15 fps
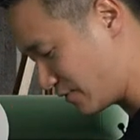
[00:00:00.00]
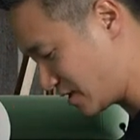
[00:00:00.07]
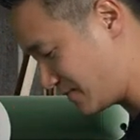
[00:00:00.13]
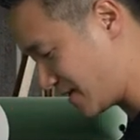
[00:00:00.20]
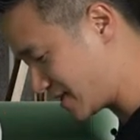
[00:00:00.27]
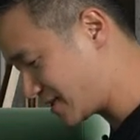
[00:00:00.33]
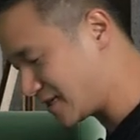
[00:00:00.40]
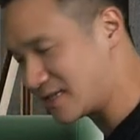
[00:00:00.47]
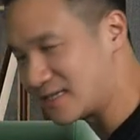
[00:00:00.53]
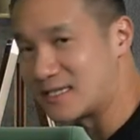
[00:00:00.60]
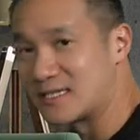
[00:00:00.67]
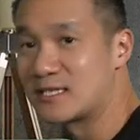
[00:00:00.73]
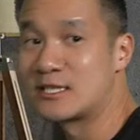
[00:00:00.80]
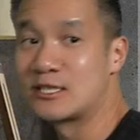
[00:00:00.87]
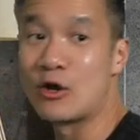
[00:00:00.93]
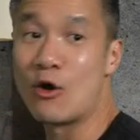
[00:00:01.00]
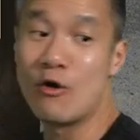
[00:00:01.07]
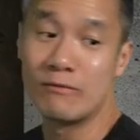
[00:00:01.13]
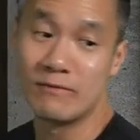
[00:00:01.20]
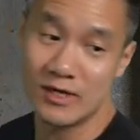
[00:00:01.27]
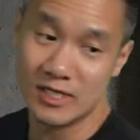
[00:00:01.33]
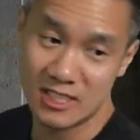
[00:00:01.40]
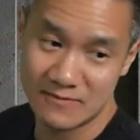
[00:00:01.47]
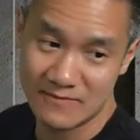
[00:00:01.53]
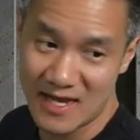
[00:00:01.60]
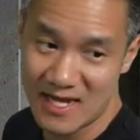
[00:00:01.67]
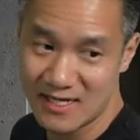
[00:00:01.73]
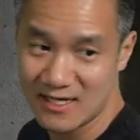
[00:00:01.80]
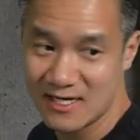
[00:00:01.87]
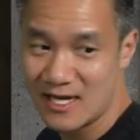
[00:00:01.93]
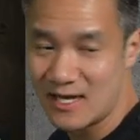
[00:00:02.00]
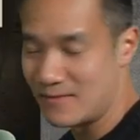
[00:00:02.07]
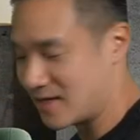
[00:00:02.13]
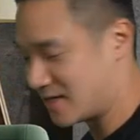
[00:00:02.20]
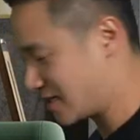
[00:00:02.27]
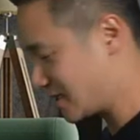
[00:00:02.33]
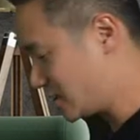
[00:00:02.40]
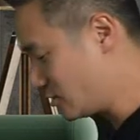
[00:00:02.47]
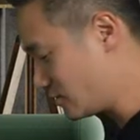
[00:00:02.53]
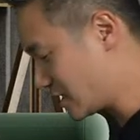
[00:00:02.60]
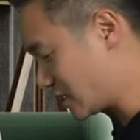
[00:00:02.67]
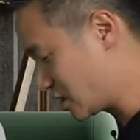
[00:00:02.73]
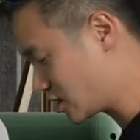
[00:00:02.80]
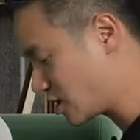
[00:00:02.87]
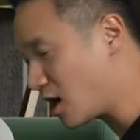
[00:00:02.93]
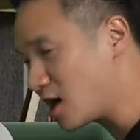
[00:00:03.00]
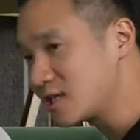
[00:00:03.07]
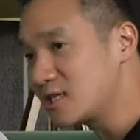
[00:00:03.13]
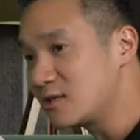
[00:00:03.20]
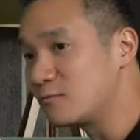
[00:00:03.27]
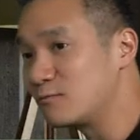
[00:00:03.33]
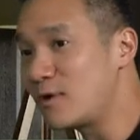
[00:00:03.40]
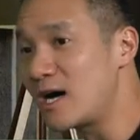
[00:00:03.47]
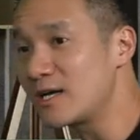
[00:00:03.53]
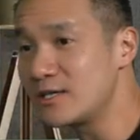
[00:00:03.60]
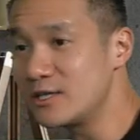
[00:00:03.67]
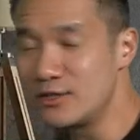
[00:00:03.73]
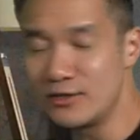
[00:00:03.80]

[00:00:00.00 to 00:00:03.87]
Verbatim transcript: which makes it so much better because you can charge it while you're